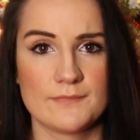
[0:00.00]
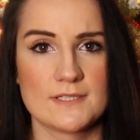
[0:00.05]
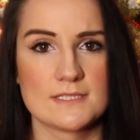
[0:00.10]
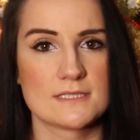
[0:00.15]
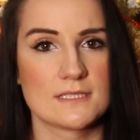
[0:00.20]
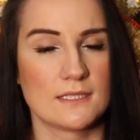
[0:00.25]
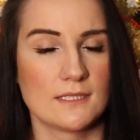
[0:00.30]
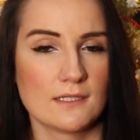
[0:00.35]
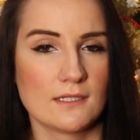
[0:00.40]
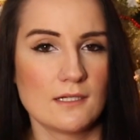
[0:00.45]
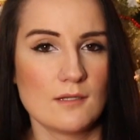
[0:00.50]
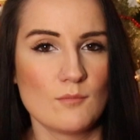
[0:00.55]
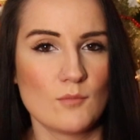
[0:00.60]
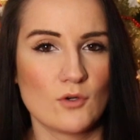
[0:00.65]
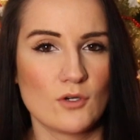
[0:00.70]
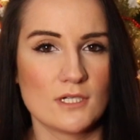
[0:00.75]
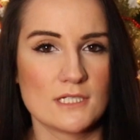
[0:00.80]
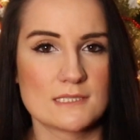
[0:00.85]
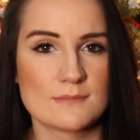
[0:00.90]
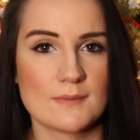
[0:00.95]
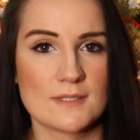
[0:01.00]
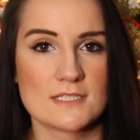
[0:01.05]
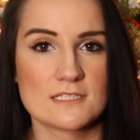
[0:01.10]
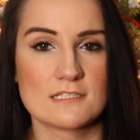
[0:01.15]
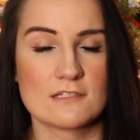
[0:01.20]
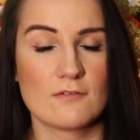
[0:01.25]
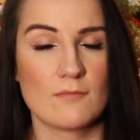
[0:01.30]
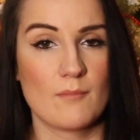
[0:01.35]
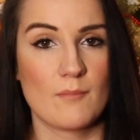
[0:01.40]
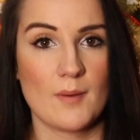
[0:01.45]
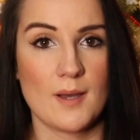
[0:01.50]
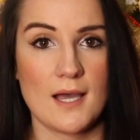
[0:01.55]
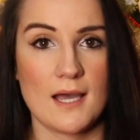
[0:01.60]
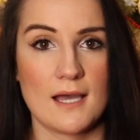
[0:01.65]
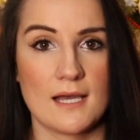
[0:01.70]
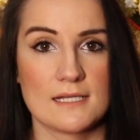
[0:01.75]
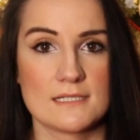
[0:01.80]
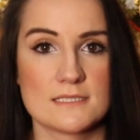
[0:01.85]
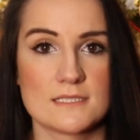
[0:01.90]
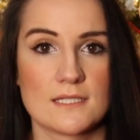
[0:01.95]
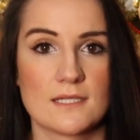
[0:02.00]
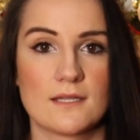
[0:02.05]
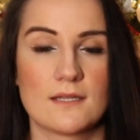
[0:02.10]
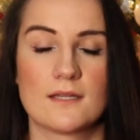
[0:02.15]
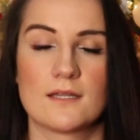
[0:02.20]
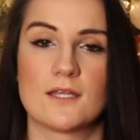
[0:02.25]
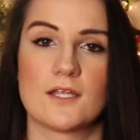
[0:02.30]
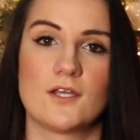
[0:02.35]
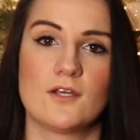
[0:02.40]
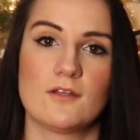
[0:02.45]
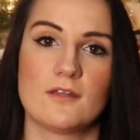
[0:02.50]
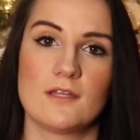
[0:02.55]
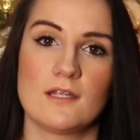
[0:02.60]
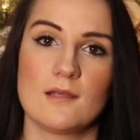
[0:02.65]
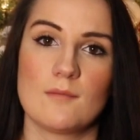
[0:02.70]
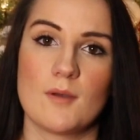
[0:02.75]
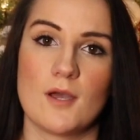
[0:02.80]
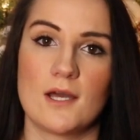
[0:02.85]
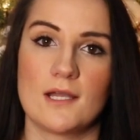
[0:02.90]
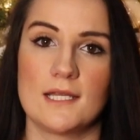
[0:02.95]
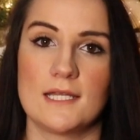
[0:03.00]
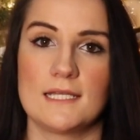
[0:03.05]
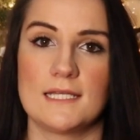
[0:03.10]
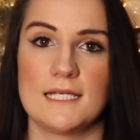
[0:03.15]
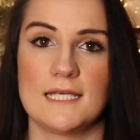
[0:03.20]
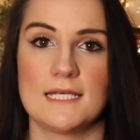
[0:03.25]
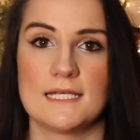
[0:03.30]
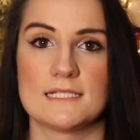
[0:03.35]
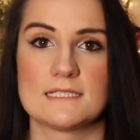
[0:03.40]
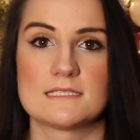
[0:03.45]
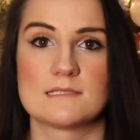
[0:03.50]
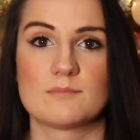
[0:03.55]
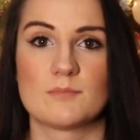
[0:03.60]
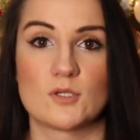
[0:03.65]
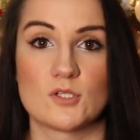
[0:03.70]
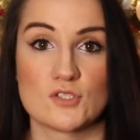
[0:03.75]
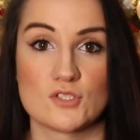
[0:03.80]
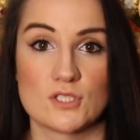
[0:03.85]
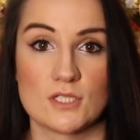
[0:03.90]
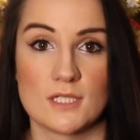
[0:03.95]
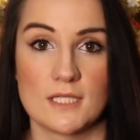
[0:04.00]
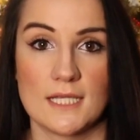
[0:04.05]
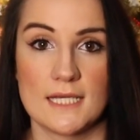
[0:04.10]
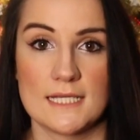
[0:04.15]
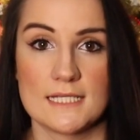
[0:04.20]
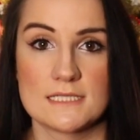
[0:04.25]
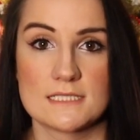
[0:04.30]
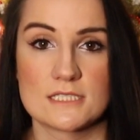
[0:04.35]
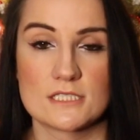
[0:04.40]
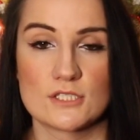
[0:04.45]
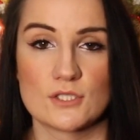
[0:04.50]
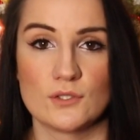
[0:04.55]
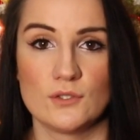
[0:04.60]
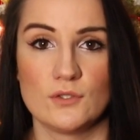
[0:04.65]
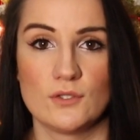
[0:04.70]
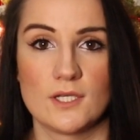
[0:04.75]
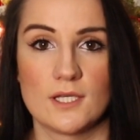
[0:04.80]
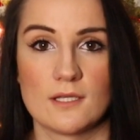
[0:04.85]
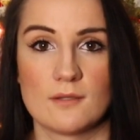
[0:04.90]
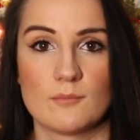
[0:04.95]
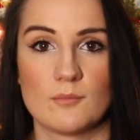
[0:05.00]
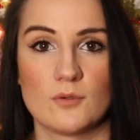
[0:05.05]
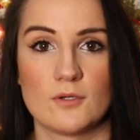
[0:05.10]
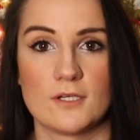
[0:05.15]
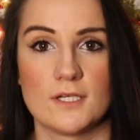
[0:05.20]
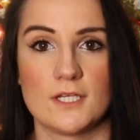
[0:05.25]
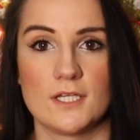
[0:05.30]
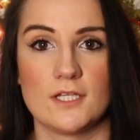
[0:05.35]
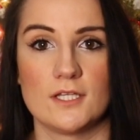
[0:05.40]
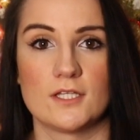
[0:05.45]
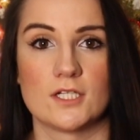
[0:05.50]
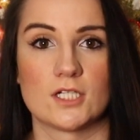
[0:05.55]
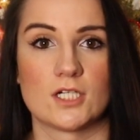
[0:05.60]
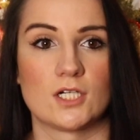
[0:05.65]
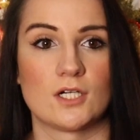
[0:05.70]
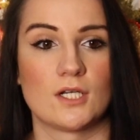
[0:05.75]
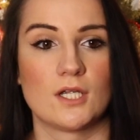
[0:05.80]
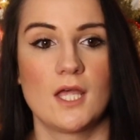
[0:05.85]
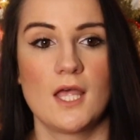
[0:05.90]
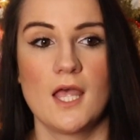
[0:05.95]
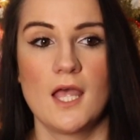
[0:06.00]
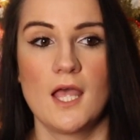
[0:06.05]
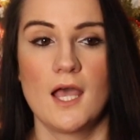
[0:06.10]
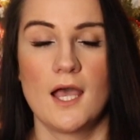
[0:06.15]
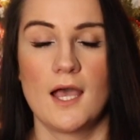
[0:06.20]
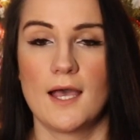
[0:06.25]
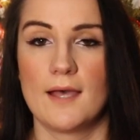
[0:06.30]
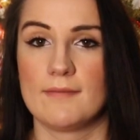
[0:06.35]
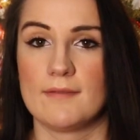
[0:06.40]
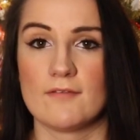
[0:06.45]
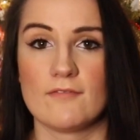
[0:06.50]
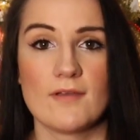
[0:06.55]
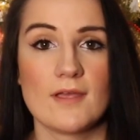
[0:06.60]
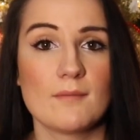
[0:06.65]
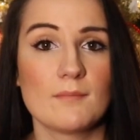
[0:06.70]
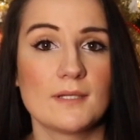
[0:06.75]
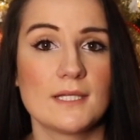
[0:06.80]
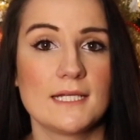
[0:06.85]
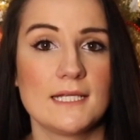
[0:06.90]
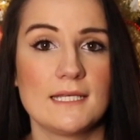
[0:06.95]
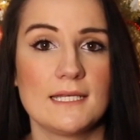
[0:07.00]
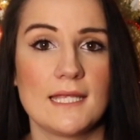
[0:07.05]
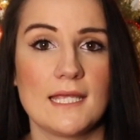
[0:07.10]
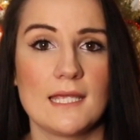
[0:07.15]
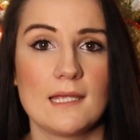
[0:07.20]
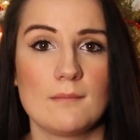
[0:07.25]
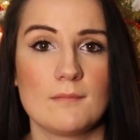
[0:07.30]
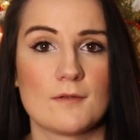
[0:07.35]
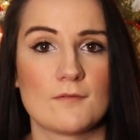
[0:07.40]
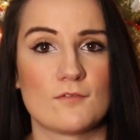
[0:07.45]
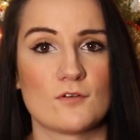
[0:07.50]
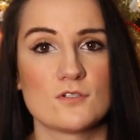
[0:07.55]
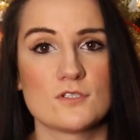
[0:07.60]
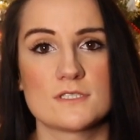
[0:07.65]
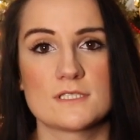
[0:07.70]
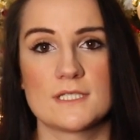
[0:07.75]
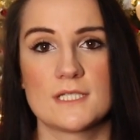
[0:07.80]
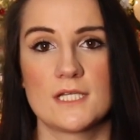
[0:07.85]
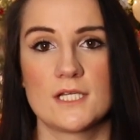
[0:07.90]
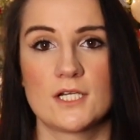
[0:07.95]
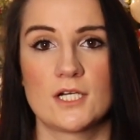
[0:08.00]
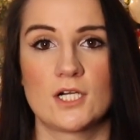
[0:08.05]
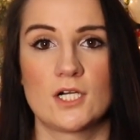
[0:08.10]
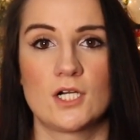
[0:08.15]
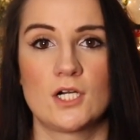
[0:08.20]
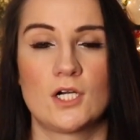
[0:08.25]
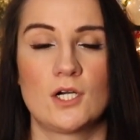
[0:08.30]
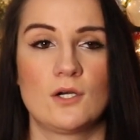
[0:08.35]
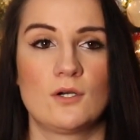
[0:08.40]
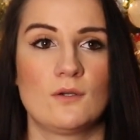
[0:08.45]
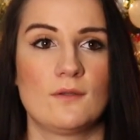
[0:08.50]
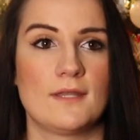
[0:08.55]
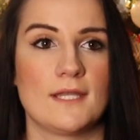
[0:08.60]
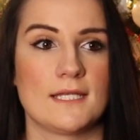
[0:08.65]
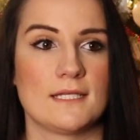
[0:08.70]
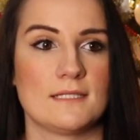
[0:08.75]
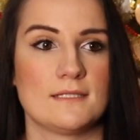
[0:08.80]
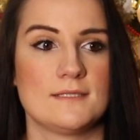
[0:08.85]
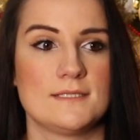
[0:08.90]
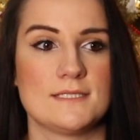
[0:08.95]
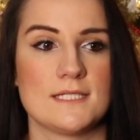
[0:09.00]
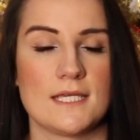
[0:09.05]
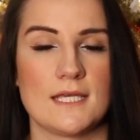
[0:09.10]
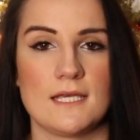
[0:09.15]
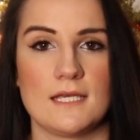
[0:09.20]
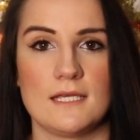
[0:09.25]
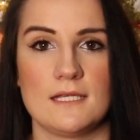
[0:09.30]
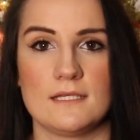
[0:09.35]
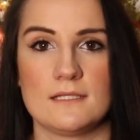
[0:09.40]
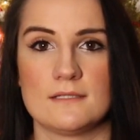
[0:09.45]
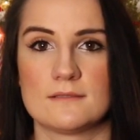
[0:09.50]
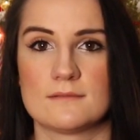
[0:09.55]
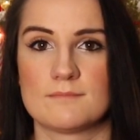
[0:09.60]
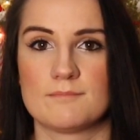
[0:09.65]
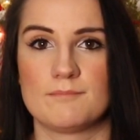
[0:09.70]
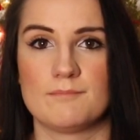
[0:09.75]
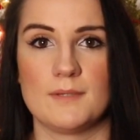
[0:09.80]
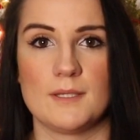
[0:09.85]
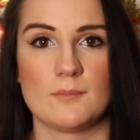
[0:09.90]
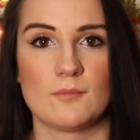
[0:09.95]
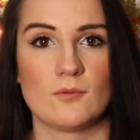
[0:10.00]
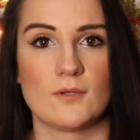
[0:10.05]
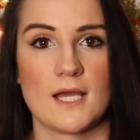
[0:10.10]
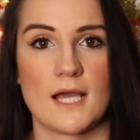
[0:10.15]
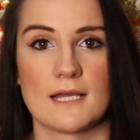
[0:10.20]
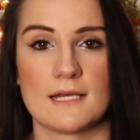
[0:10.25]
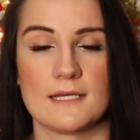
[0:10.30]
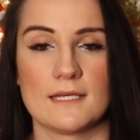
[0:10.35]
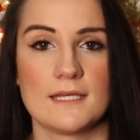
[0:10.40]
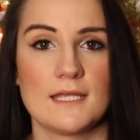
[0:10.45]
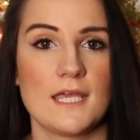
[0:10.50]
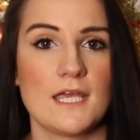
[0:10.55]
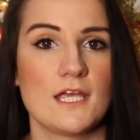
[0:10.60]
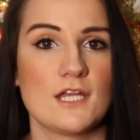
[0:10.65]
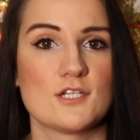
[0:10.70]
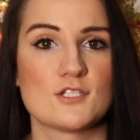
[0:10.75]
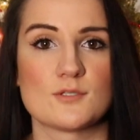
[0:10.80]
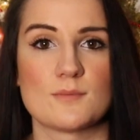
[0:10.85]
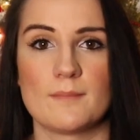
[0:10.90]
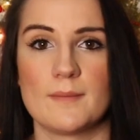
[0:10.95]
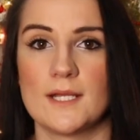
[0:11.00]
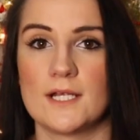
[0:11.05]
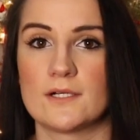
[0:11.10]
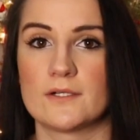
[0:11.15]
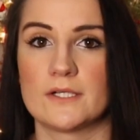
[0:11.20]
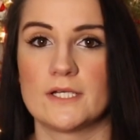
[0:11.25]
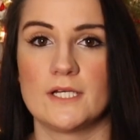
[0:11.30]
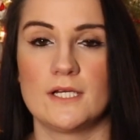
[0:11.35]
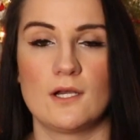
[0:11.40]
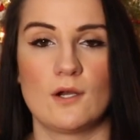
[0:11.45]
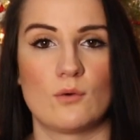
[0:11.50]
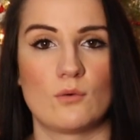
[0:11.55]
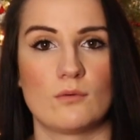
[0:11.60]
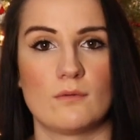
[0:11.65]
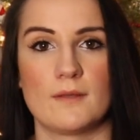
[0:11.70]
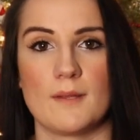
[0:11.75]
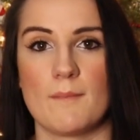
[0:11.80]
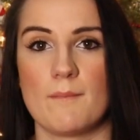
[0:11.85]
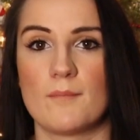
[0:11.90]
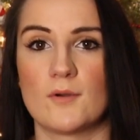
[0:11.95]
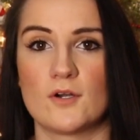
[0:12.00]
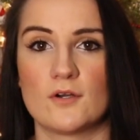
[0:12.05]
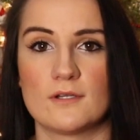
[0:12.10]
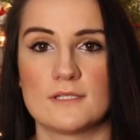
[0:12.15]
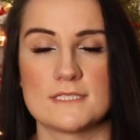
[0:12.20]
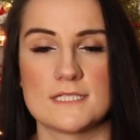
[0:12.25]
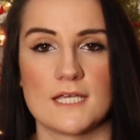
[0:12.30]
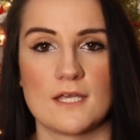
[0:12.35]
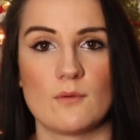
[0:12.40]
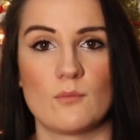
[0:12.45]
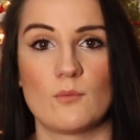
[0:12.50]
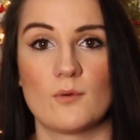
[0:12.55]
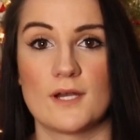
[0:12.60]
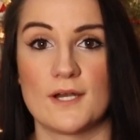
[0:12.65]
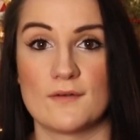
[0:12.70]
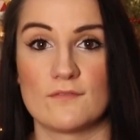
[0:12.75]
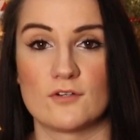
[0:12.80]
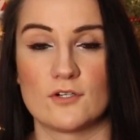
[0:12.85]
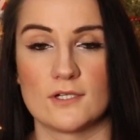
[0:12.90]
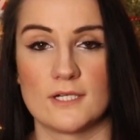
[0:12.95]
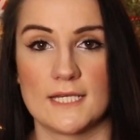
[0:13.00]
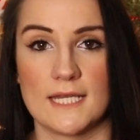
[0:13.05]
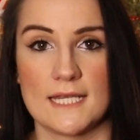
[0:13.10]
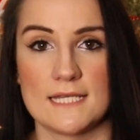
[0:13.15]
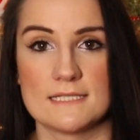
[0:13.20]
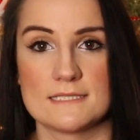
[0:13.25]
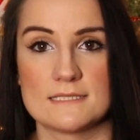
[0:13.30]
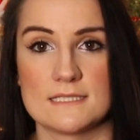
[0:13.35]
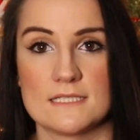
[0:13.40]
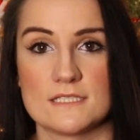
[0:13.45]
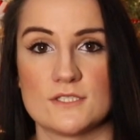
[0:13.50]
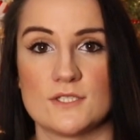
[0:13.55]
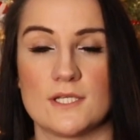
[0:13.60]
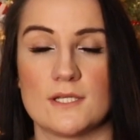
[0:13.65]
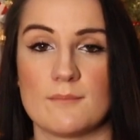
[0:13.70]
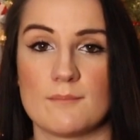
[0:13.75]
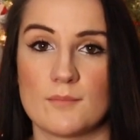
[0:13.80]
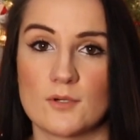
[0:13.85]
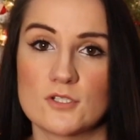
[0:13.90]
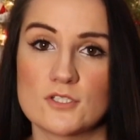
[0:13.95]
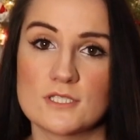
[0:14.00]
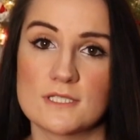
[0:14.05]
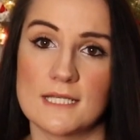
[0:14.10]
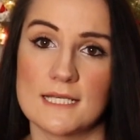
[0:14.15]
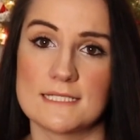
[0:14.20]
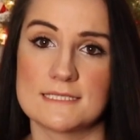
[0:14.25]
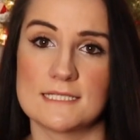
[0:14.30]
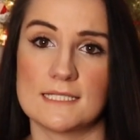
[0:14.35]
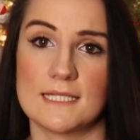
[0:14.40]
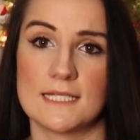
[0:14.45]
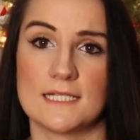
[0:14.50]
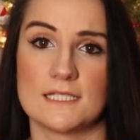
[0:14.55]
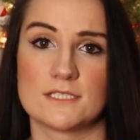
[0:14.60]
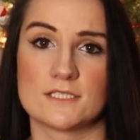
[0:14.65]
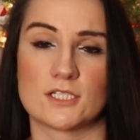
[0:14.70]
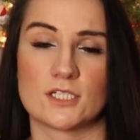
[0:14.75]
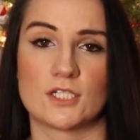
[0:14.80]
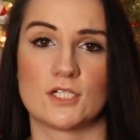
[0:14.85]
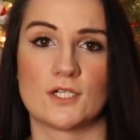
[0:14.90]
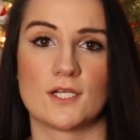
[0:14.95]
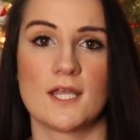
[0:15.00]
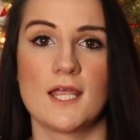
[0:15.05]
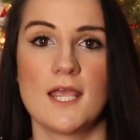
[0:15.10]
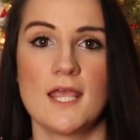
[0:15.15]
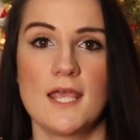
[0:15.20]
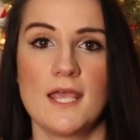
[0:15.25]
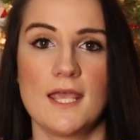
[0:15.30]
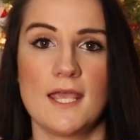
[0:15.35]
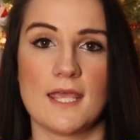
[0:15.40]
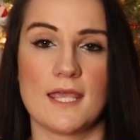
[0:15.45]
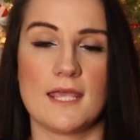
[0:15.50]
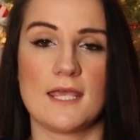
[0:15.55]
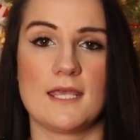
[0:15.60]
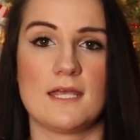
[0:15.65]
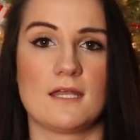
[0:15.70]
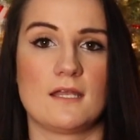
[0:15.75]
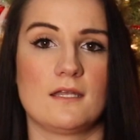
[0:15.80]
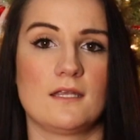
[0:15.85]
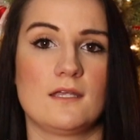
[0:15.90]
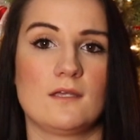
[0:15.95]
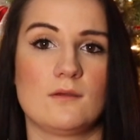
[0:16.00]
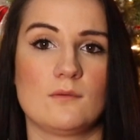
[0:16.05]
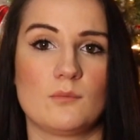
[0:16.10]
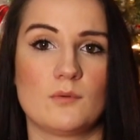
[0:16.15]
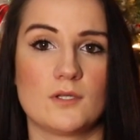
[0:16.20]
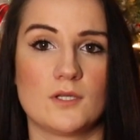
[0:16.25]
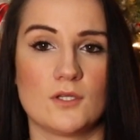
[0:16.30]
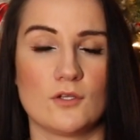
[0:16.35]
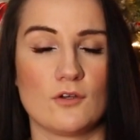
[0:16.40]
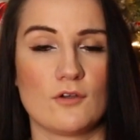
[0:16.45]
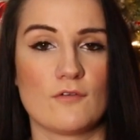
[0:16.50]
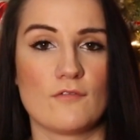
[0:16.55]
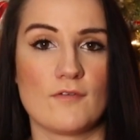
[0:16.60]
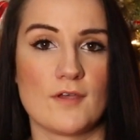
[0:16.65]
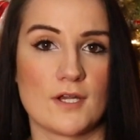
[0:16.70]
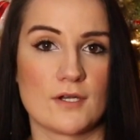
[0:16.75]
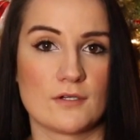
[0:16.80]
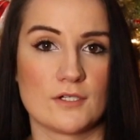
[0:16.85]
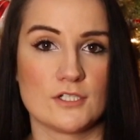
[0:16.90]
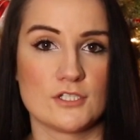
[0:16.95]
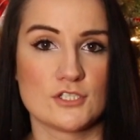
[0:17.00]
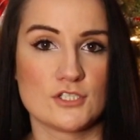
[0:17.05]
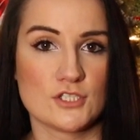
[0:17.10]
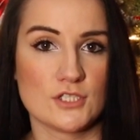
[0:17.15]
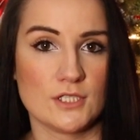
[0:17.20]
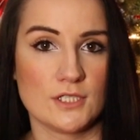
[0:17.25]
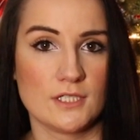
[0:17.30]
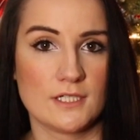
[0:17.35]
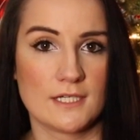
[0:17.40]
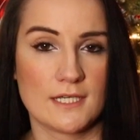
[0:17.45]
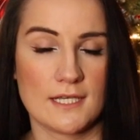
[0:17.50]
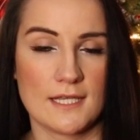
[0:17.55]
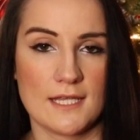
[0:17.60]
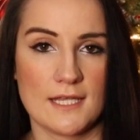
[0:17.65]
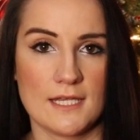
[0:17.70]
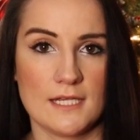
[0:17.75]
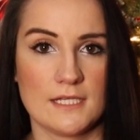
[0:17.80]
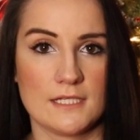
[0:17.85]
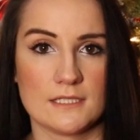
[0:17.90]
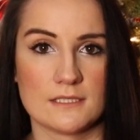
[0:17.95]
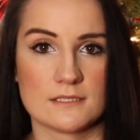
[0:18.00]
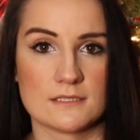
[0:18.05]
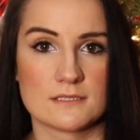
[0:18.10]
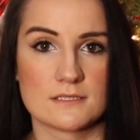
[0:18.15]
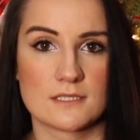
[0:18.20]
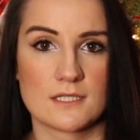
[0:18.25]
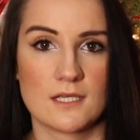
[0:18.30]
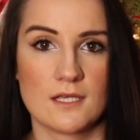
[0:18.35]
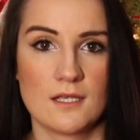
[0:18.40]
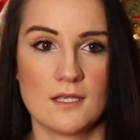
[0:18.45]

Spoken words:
It's a little more expensive, but the good thing about it, it's personalized. So you can put either on the family name, the first letter, the date people got engaged, married, or the birthday, whatever the case is. You can personalize the lantern and it will look very chic and